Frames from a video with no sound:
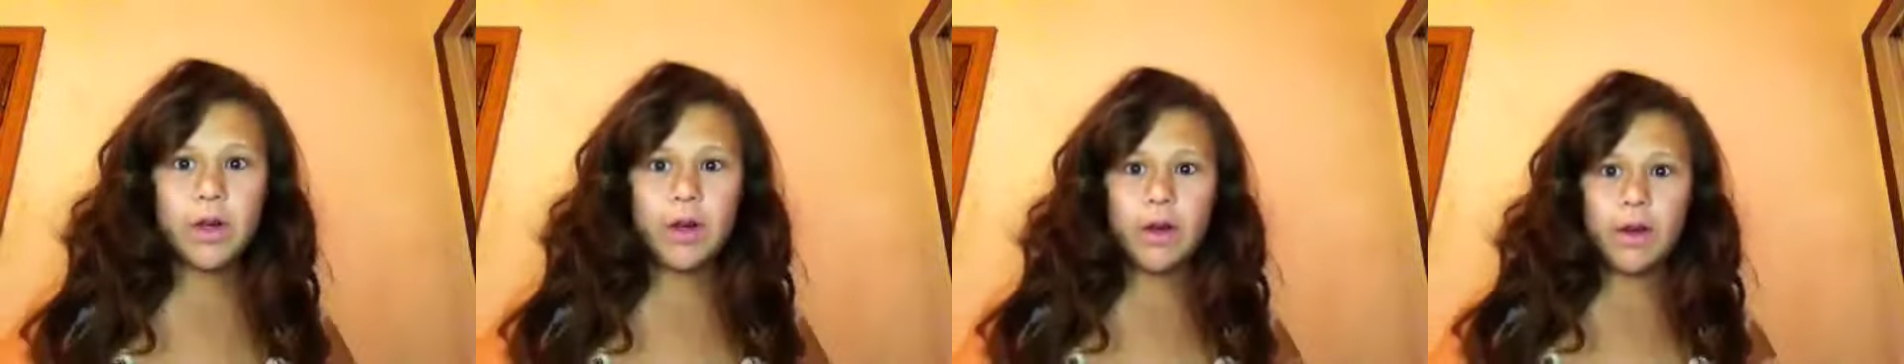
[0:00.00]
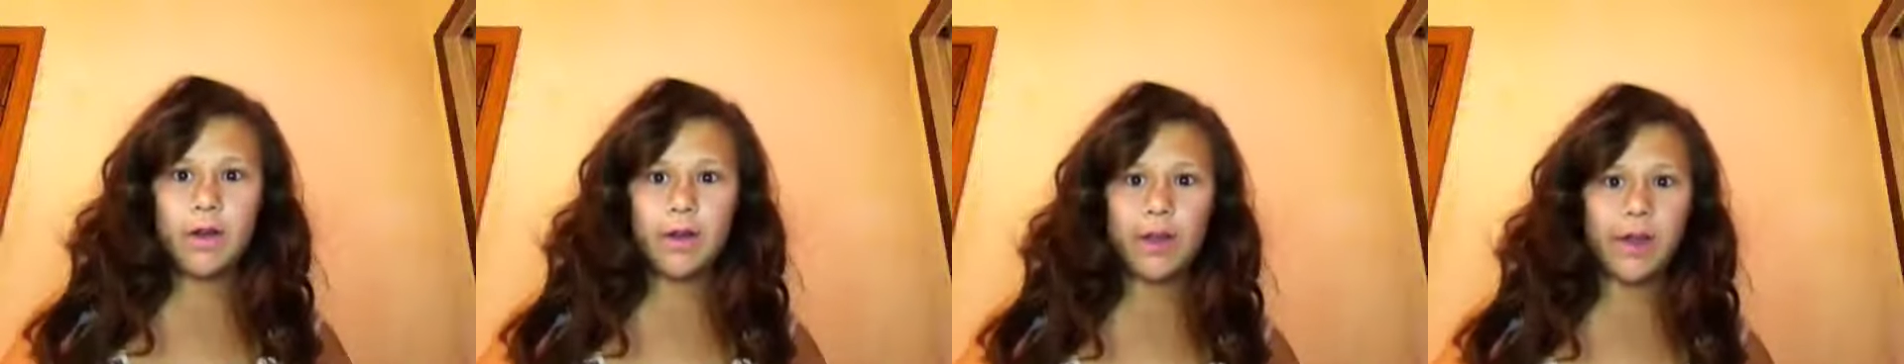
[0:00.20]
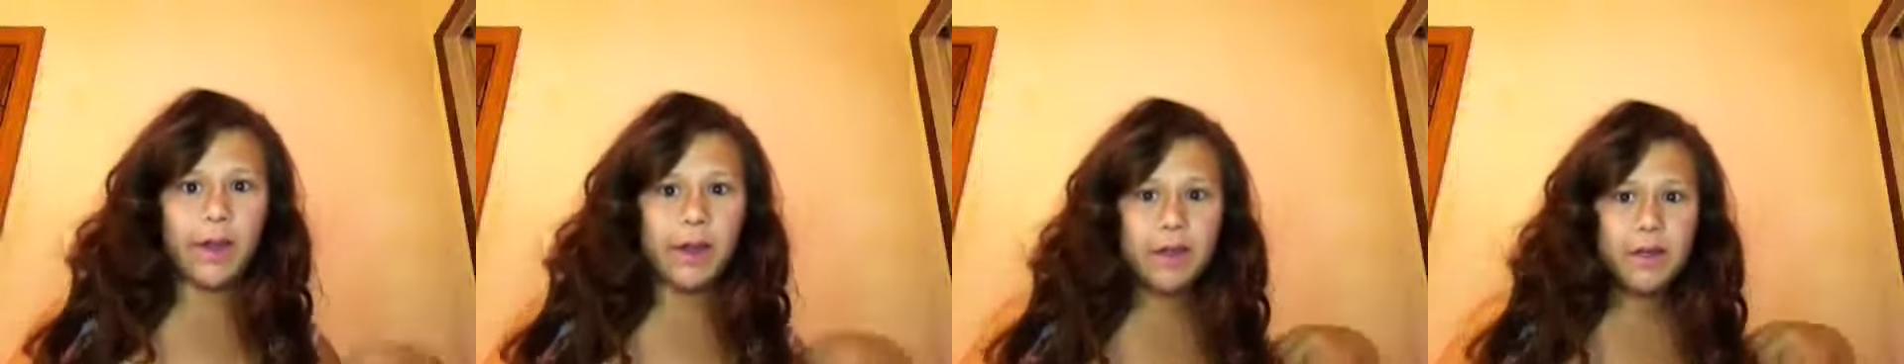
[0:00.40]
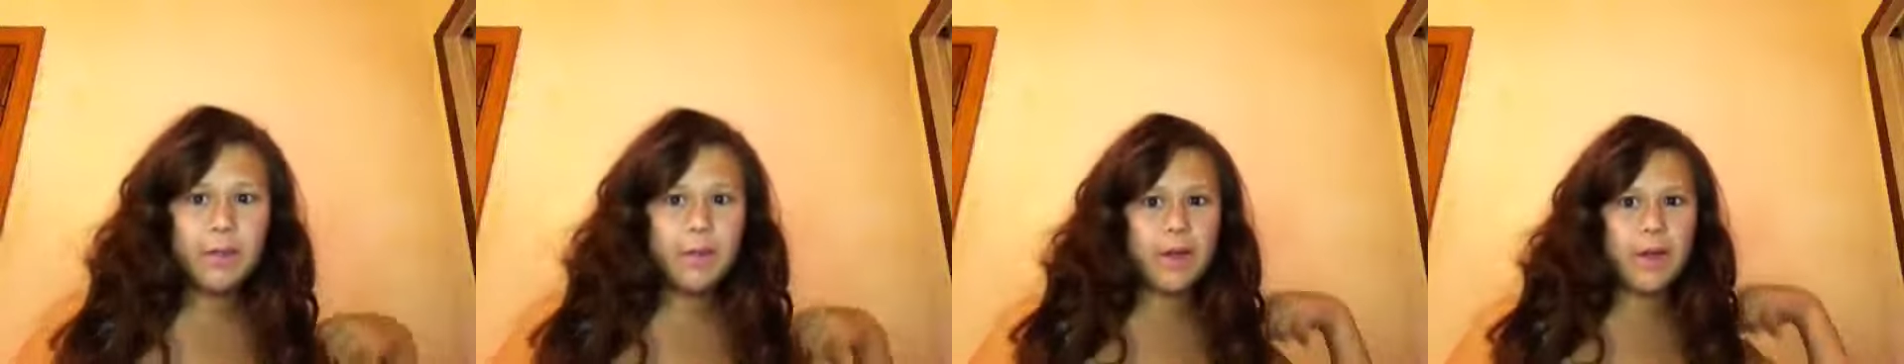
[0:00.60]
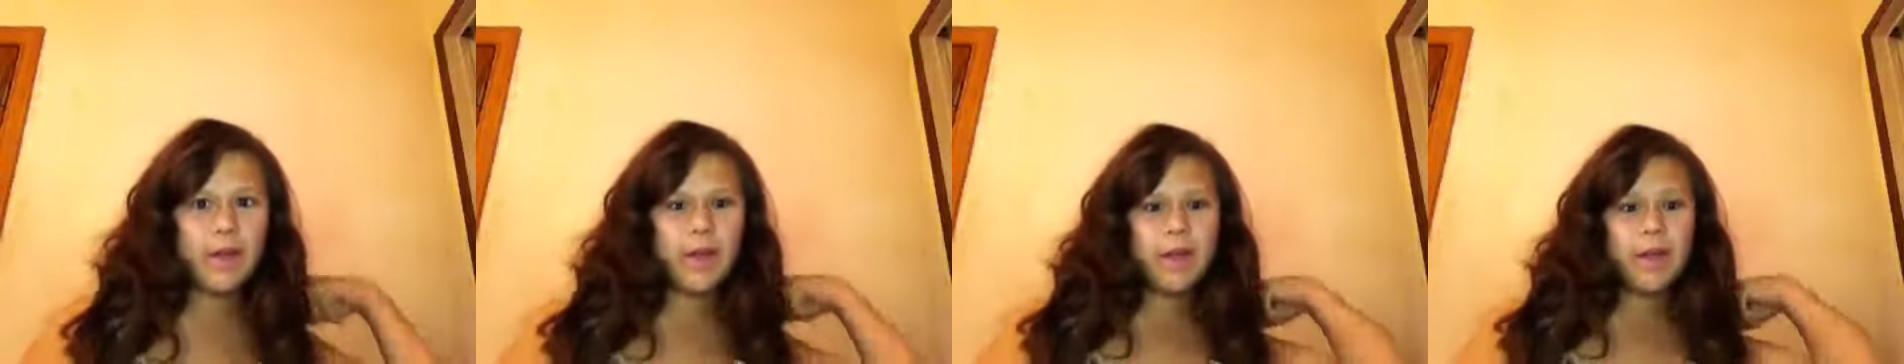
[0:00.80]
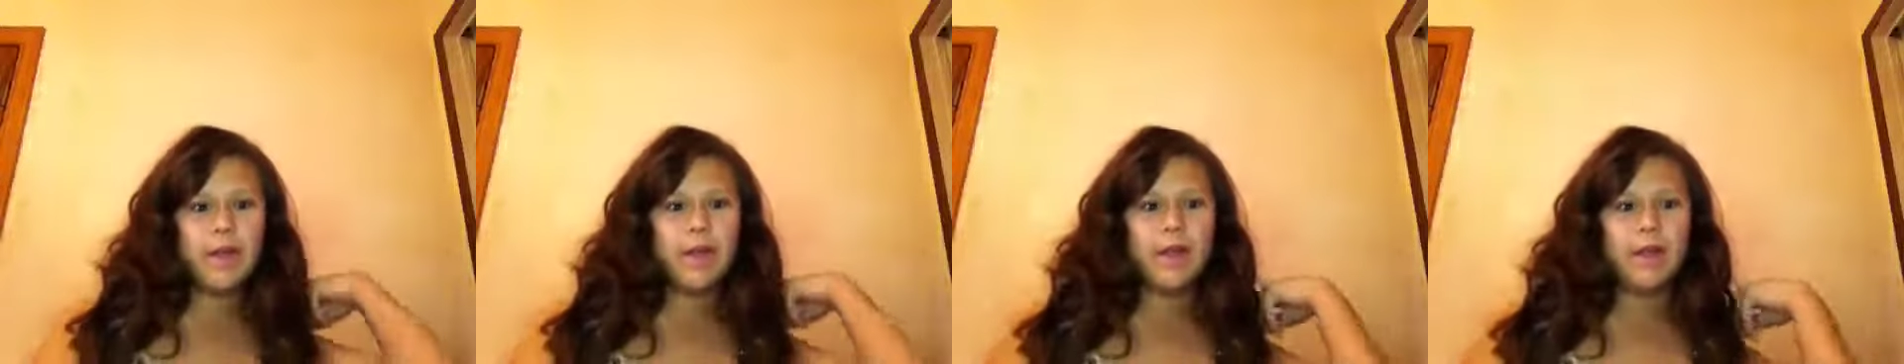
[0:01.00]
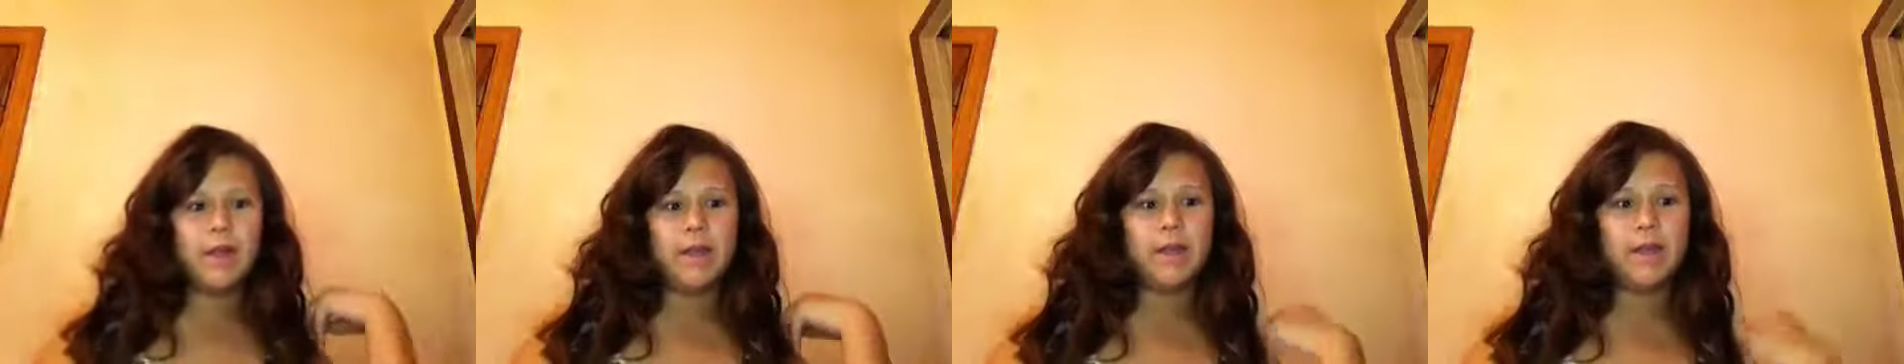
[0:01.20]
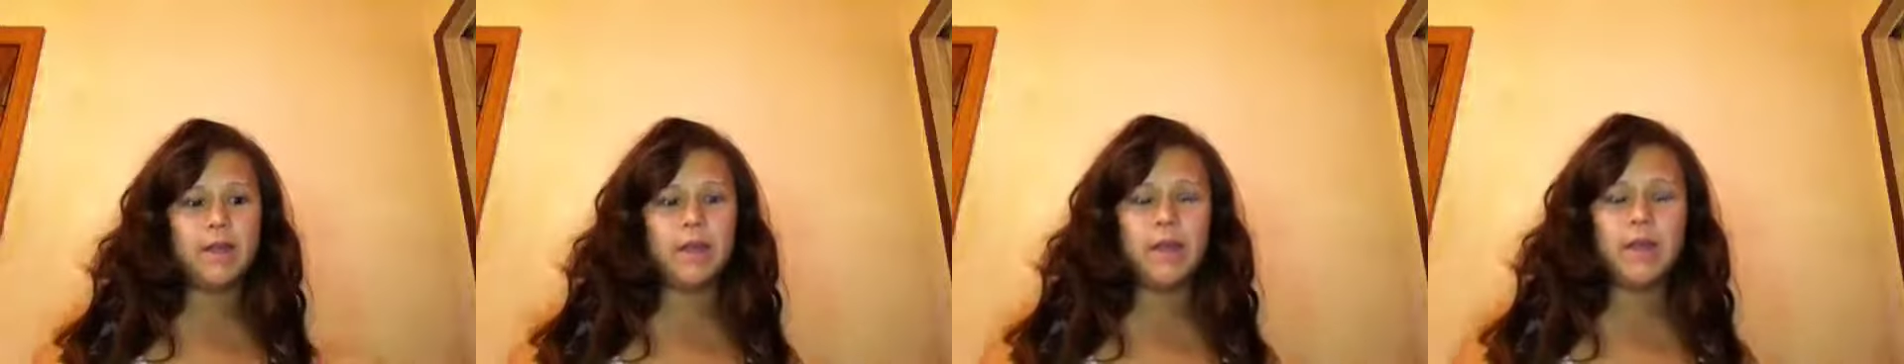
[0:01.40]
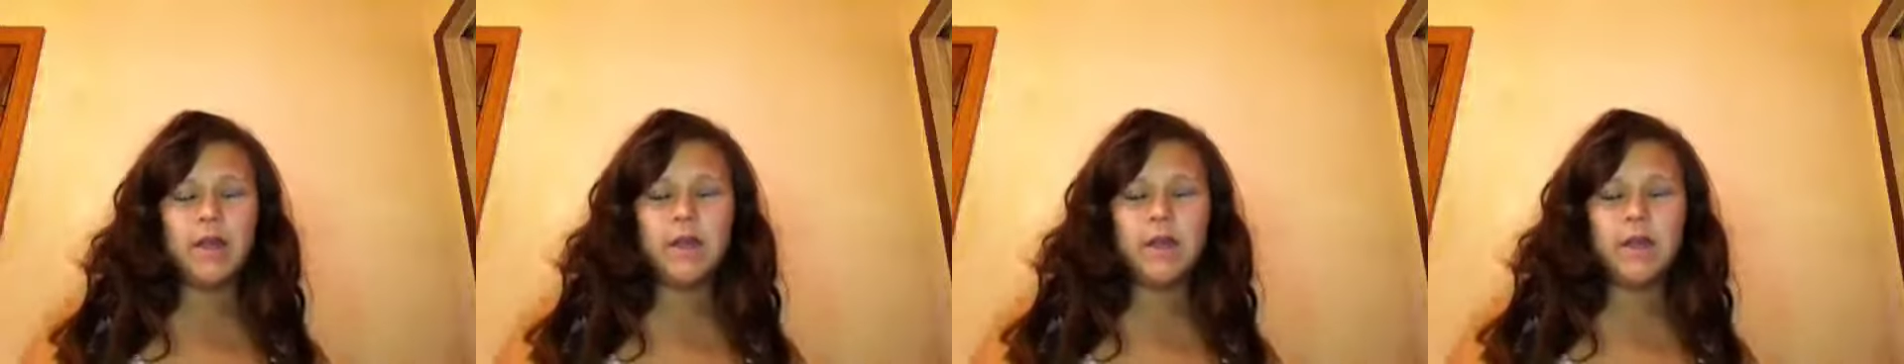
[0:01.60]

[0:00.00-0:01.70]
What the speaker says: and all that, because